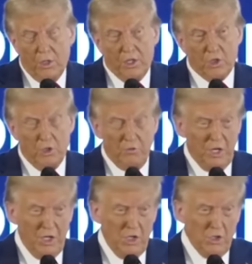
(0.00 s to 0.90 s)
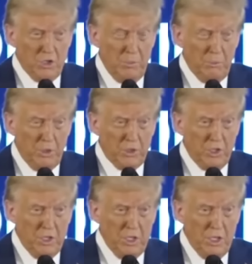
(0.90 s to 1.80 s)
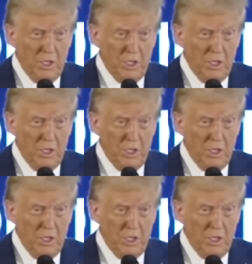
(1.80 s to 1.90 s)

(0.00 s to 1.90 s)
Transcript: they serve 10 years in prison.